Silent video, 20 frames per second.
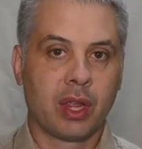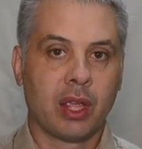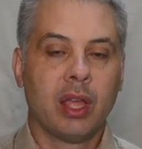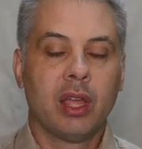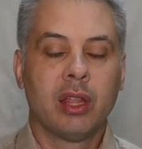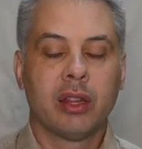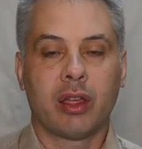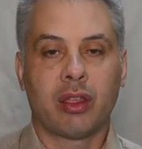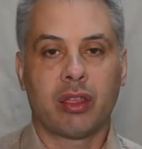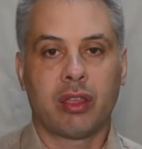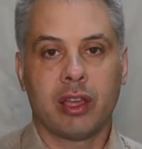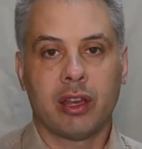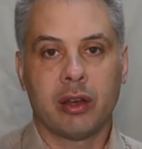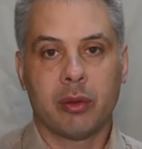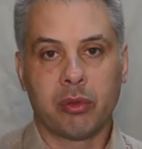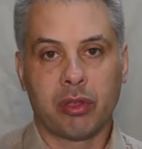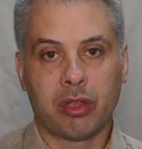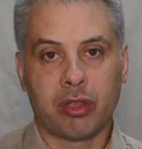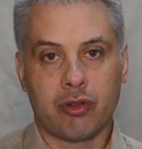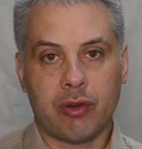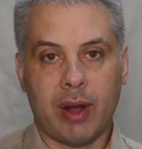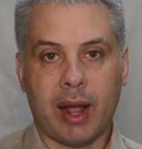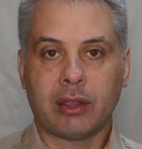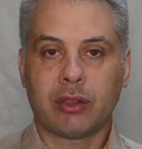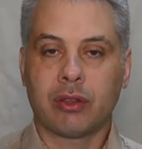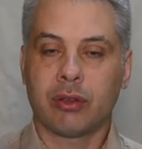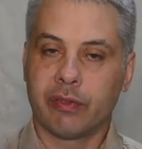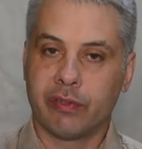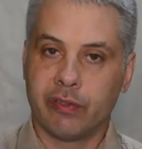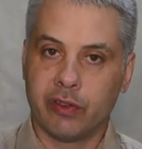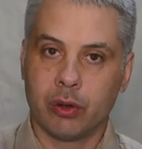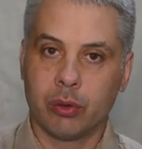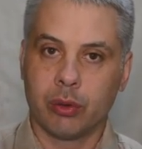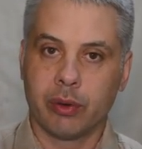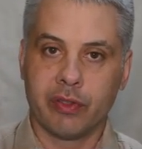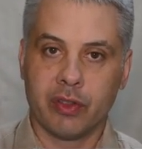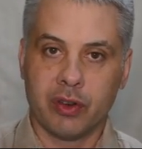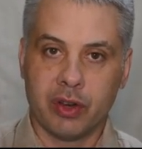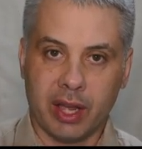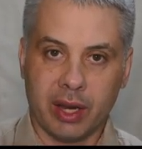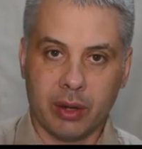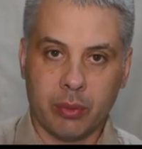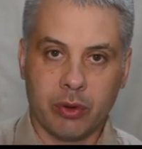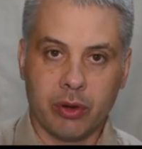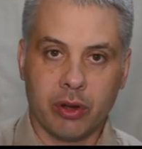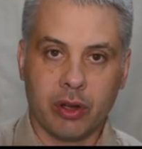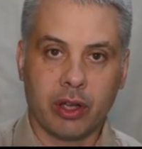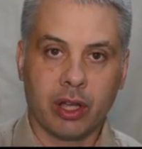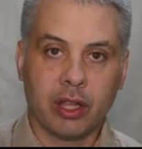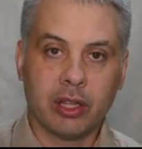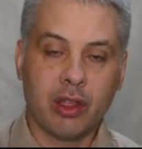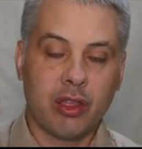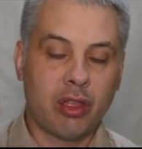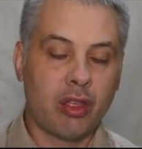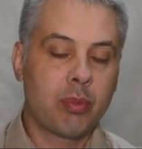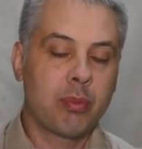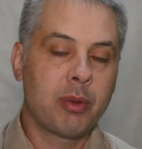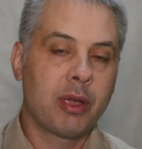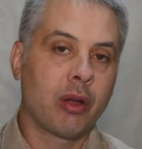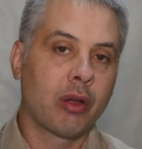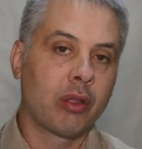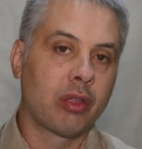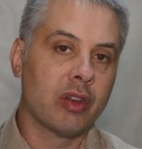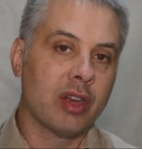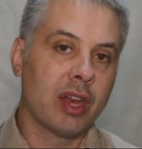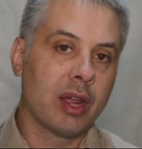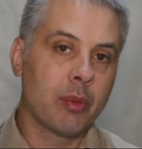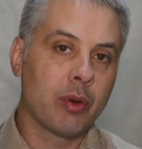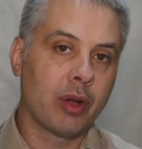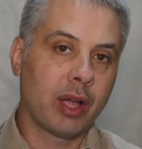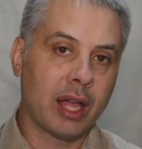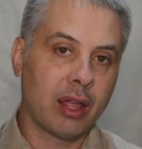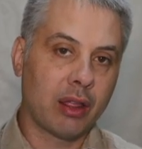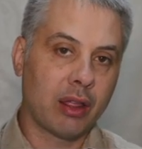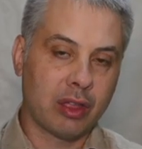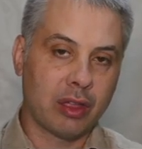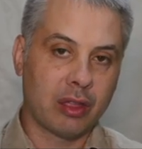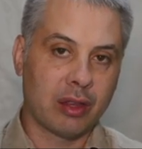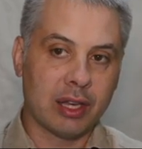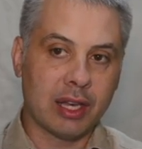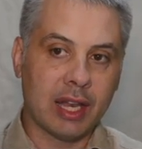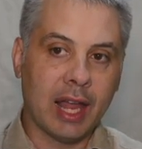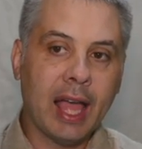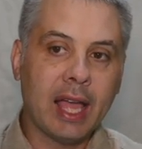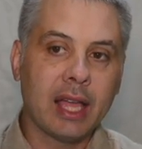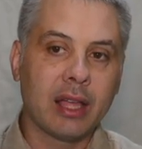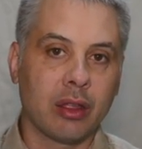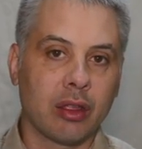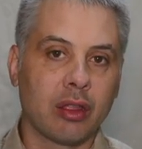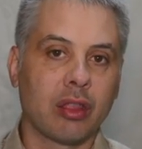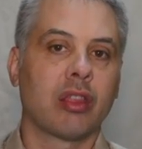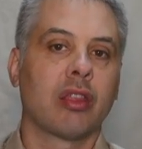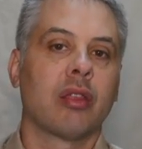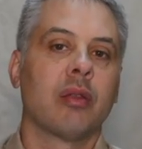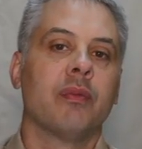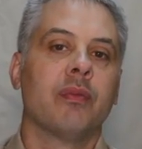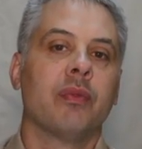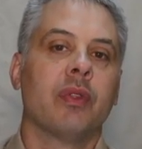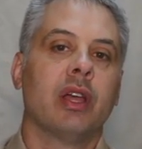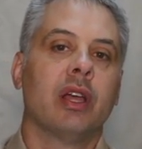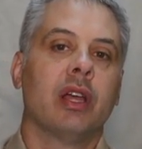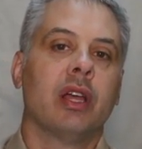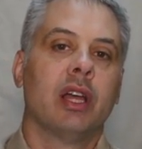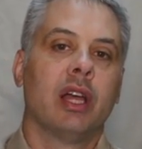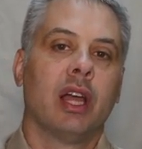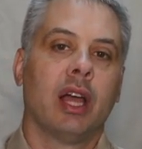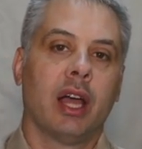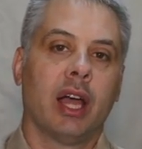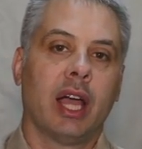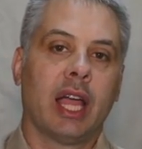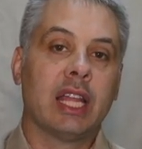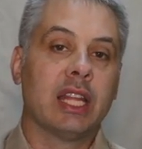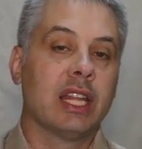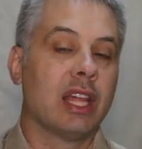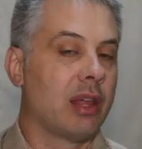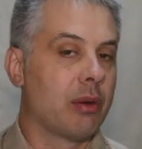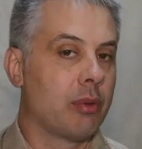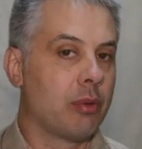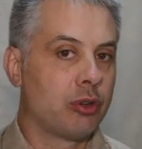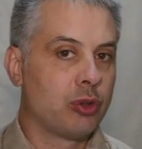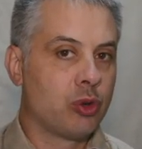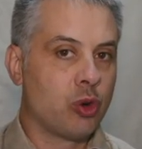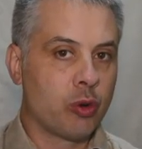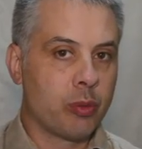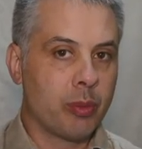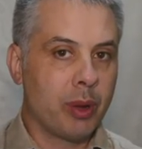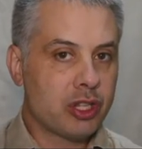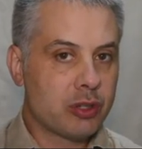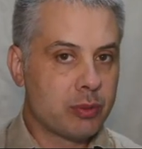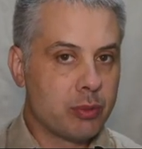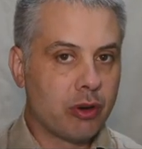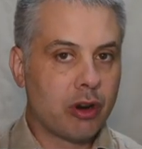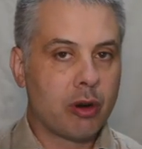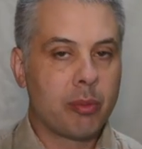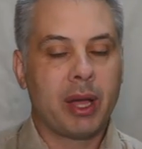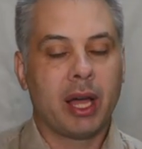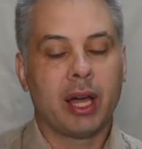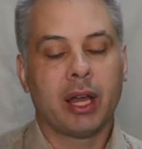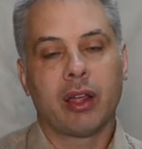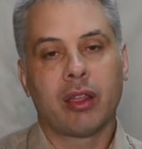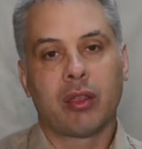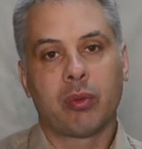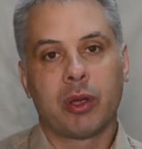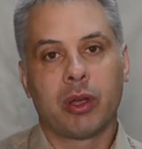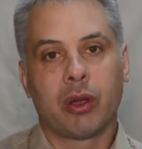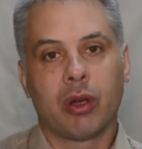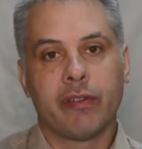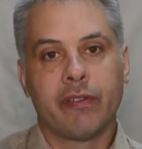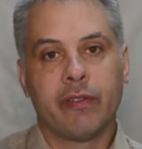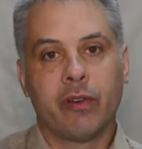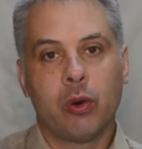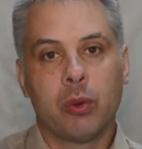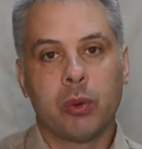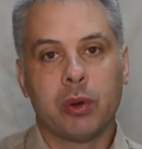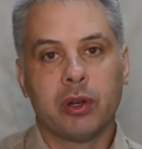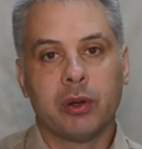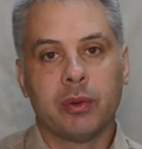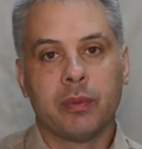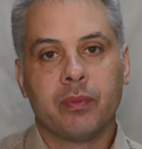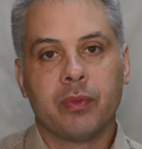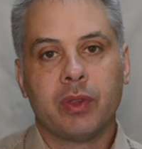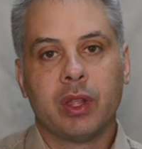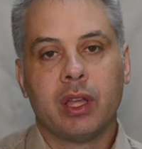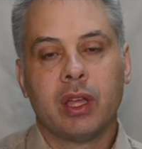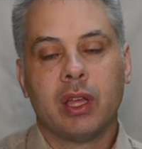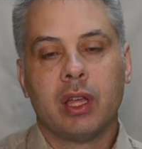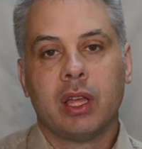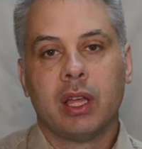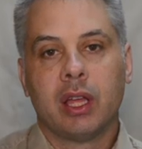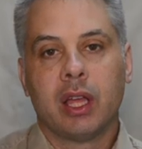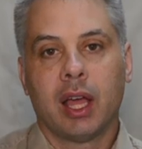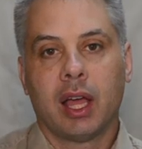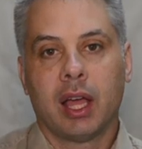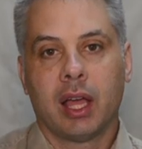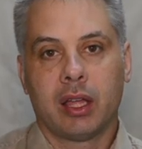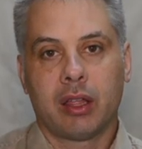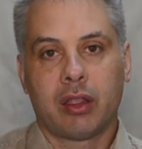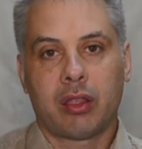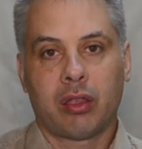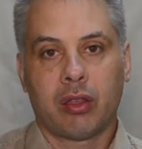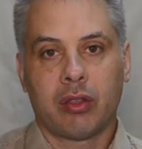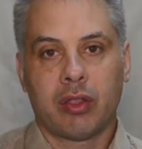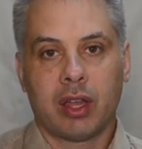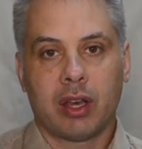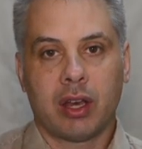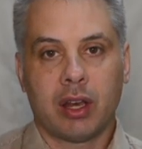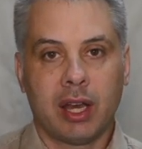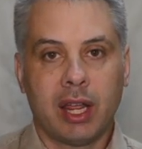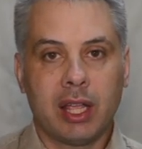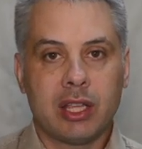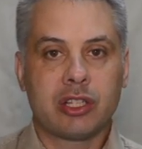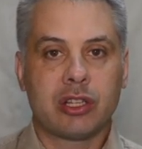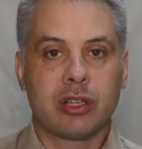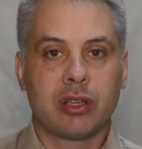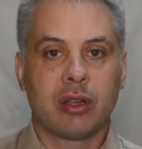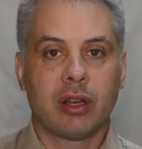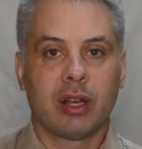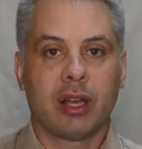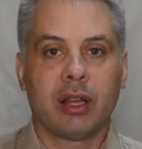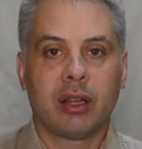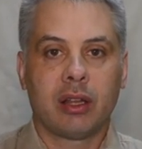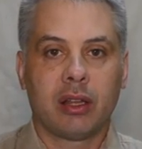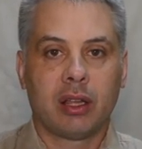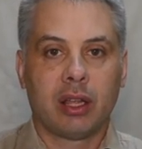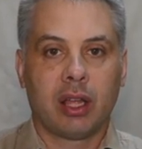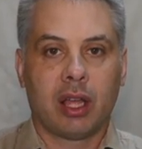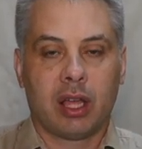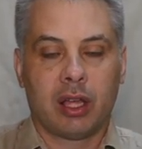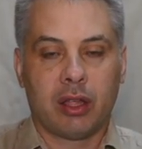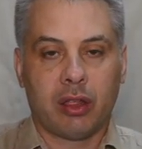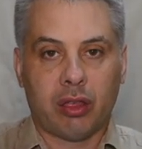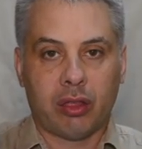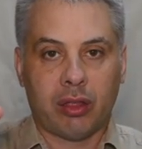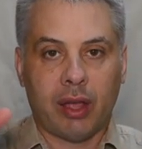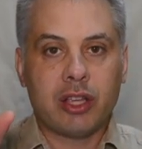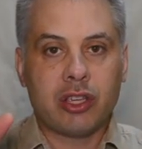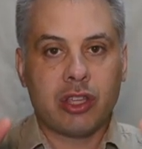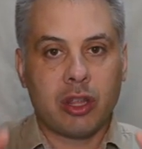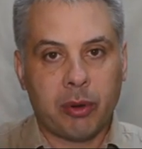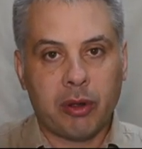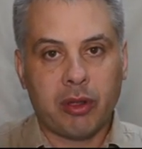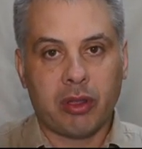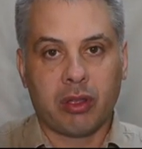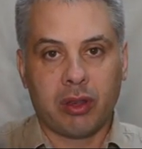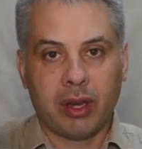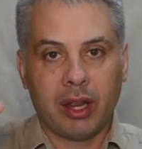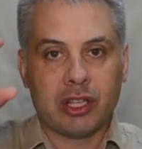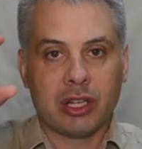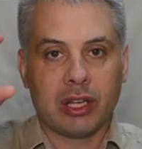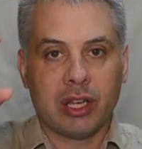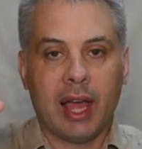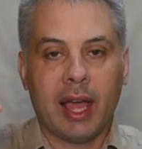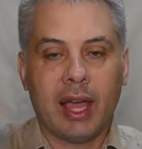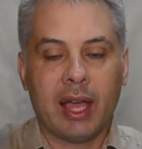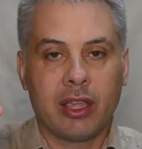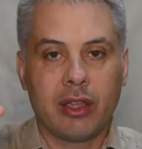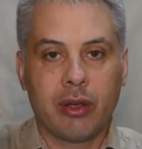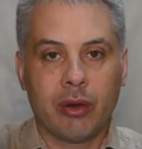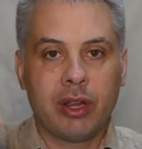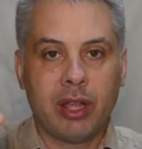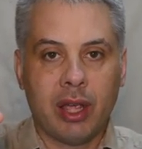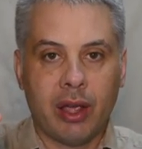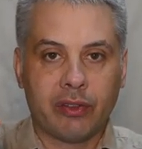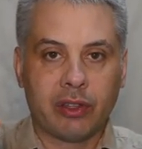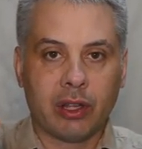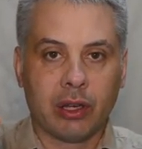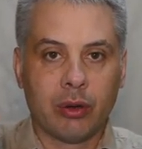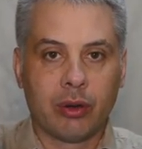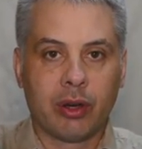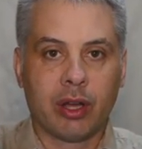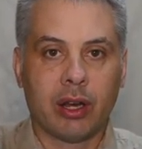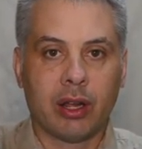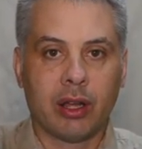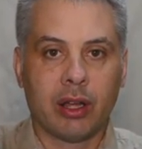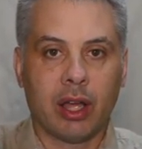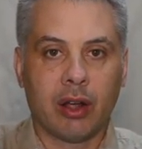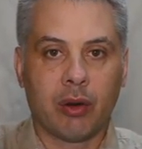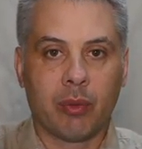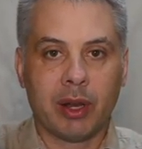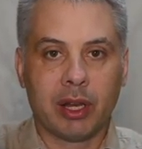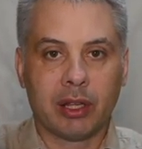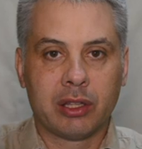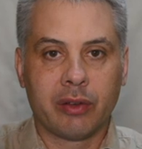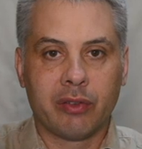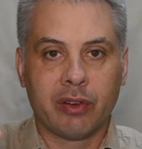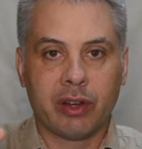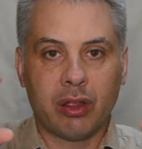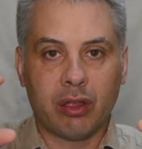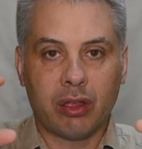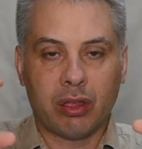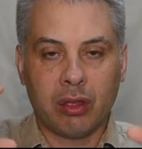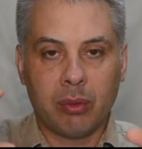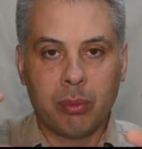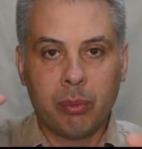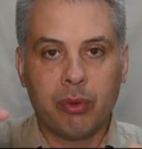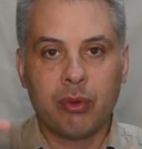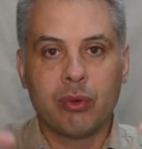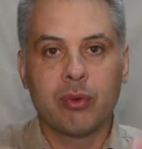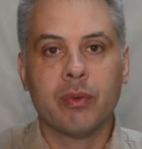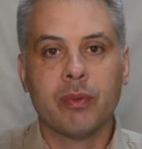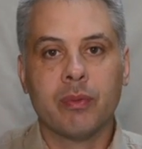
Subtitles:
They see an abstracted view of the network, and this is because the network has these layers in there that we'll talk much more about as we go forward. So that at each stage of the process, at each layer, you only have to look at a relatively simple